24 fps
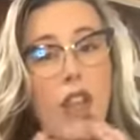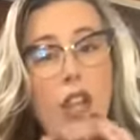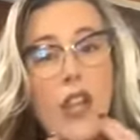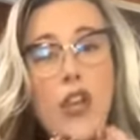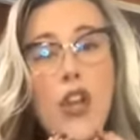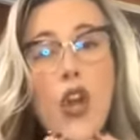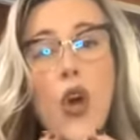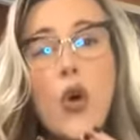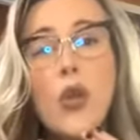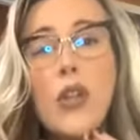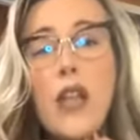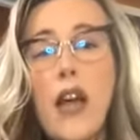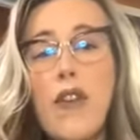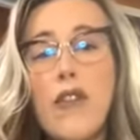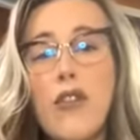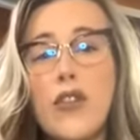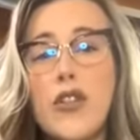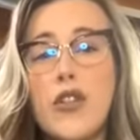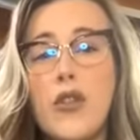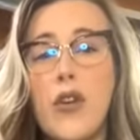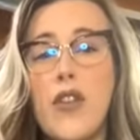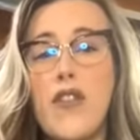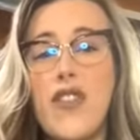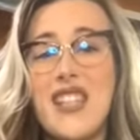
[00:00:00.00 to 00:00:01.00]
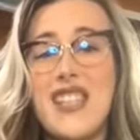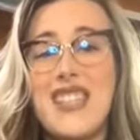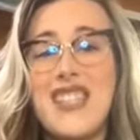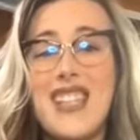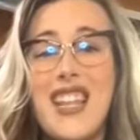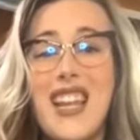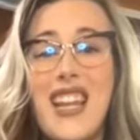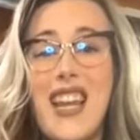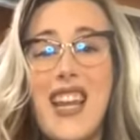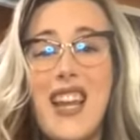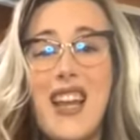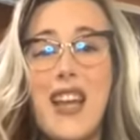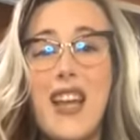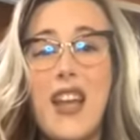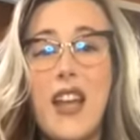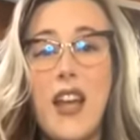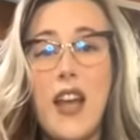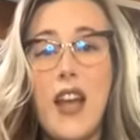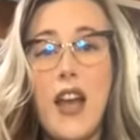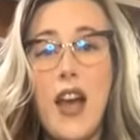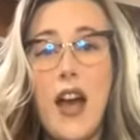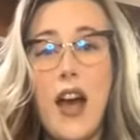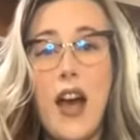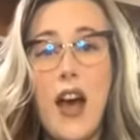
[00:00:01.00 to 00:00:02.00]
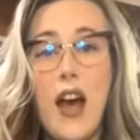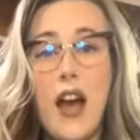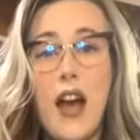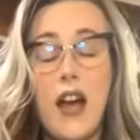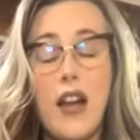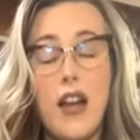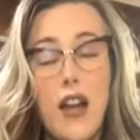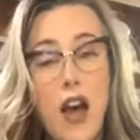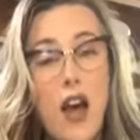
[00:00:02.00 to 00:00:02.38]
no level sort of acidic uh,